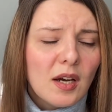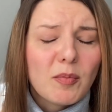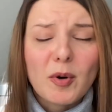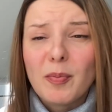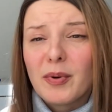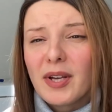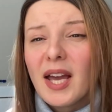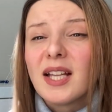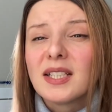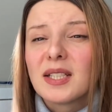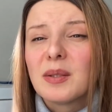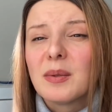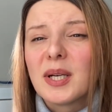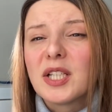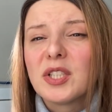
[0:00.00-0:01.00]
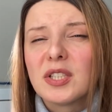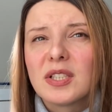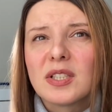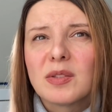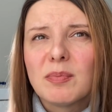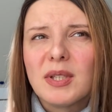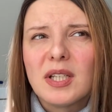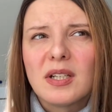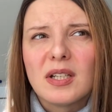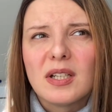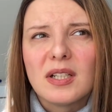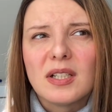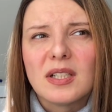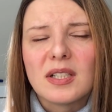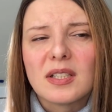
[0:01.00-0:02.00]
propaganda questions,
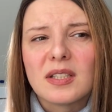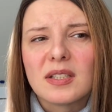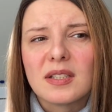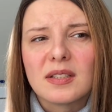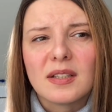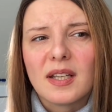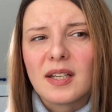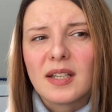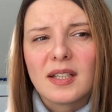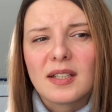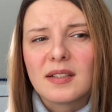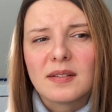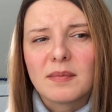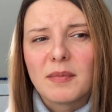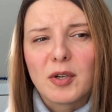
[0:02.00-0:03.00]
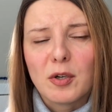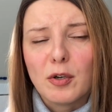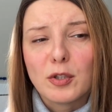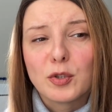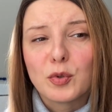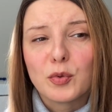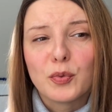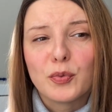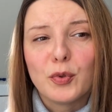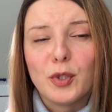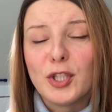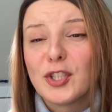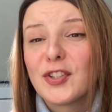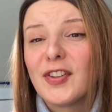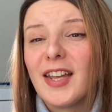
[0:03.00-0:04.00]
because like there are lots of
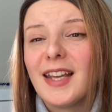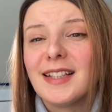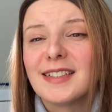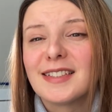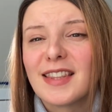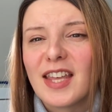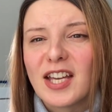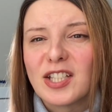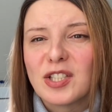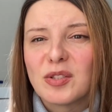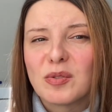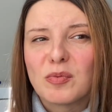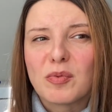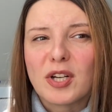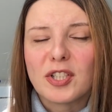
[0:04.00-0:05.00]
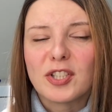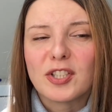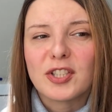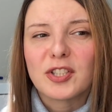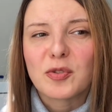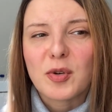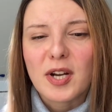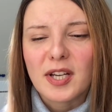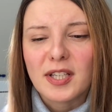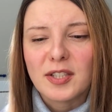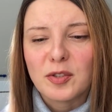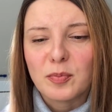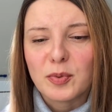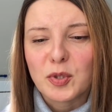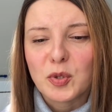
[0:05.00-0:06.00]
foolish things that Russians try
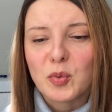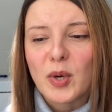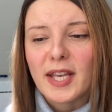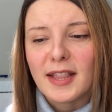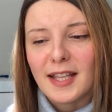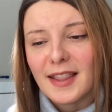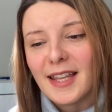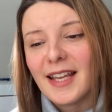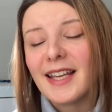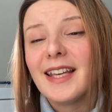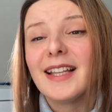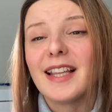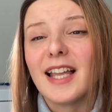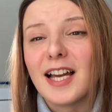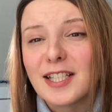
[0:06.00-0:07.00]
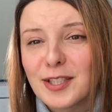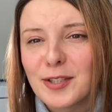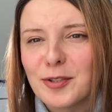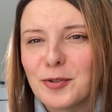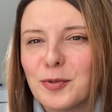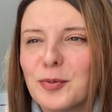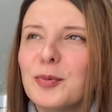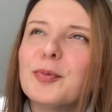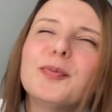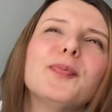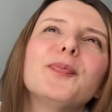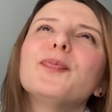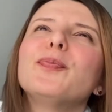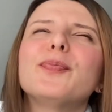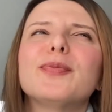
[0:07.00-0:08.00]
to persuade that they kill us to
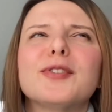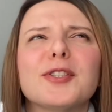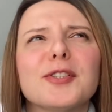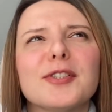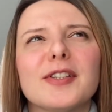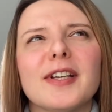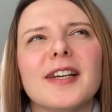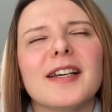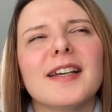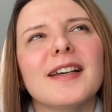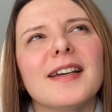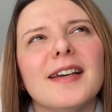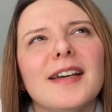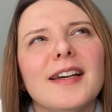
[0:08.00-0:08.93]
just like